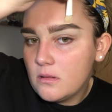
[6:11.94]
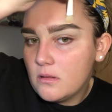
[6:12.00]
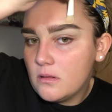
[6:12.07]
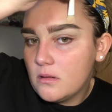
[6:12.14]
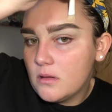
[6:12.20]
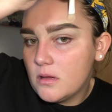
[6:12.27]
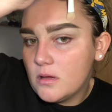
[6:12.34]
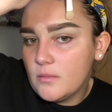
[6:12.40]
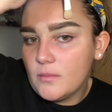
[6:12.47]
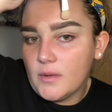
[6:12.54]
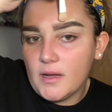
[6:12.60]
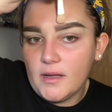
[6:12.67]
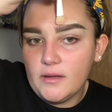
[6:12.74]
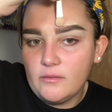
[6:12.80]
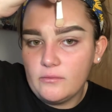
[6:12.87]

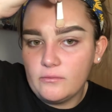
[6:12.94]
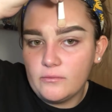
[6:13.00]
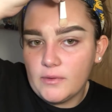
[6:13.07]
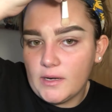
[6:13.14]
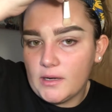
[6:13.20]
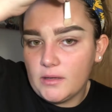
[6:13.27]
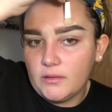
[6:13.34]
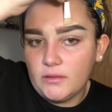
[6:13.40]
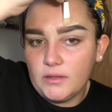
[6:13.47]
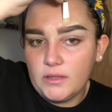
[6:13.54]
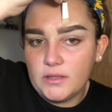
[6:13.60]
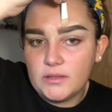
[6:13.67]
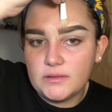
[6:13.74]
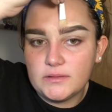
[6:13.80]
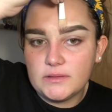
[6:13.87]
I rarely
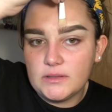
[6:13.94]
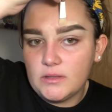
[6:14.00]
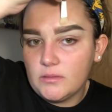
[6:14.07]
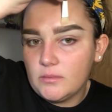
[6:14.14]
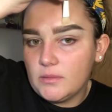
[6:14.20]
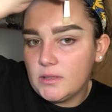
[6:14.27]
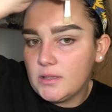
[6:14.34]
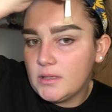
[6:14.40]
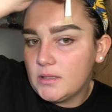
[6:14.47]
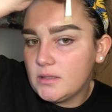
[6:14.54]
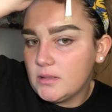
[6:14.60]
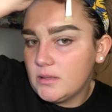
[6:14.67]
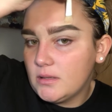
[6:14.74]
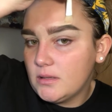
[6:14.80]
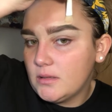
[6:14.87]
conceal my
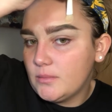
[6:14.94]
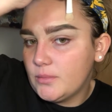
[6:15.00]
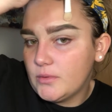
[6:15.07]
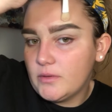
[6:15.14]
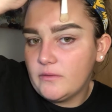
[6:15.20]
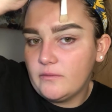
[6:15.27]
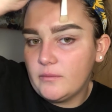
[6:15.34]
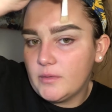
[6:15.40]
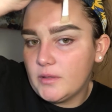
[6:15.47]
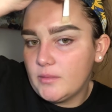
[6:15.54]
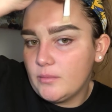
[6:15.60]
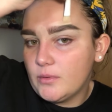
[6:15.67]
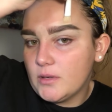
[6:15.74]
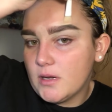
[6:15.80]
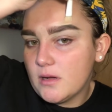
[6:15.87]
top of my
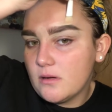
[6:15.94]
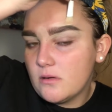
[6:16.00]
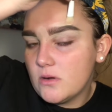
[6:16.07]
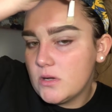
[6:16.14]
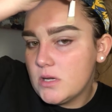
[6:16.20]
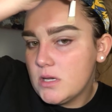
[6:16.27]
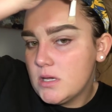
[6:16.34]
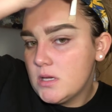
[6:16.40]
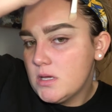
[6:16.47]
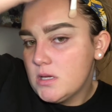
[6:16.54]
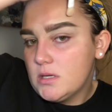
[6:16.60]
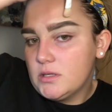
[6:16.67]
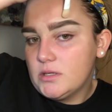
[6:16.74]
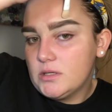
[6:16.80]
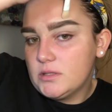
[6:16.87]
brow
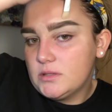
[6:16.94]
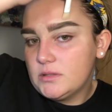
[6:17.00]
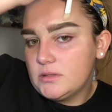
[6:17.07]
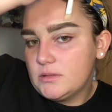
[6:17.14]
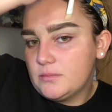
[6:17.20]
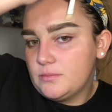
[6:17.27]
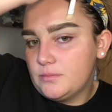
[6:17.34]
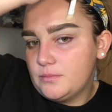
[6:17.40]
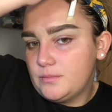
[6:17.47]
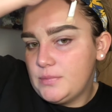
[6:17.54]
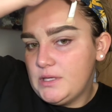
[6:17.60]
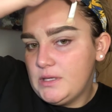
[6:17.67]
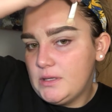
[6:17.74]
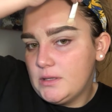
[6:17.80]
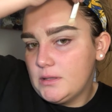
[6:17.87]
just
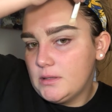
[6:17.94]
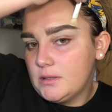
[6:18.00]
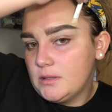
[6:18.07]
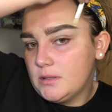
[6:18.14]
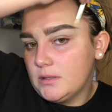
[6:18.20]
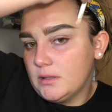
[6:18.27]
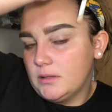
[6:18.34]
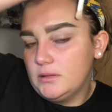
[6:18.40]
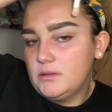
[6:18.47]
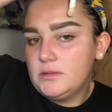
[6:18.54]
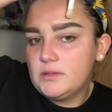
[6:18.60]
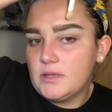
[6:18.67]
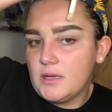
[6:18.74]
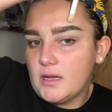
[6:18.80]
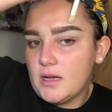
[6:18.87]
because
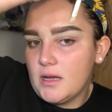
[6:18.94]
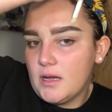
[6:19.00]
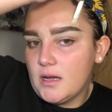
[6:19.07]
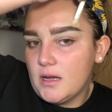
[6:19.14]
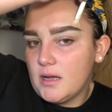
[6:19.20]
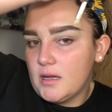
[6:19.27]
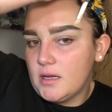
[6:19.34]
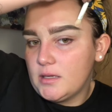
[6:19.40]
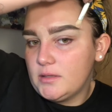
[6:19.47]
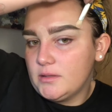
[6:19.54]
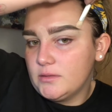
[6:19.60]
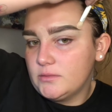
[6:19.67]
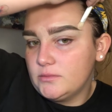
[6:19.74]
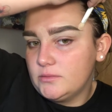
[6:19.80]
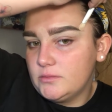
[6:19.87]
I
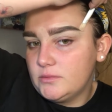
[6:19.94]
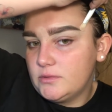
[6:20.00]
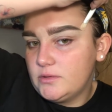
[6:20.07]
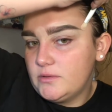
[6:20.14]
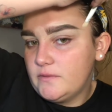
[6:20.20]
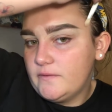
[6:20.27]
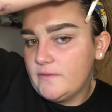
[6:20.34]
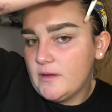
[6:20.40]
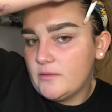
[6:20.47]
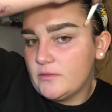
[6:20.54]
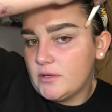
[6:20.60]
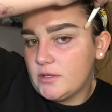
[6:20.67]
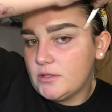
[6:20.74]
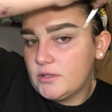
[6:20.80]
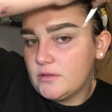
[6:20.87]
don't do
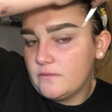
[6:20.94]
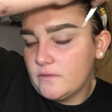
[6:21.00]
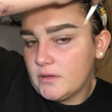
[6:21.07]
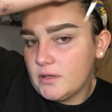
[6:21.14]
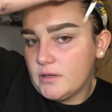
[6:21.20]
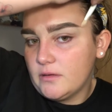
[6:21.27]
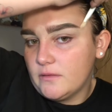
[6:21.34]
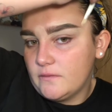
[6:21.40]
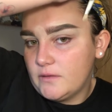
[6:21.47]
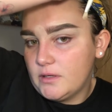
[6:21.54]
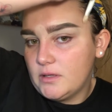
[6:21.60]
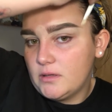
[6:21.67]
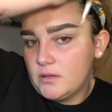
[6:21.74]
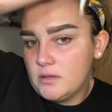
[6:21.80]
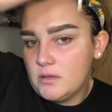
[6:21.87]
foundation very often.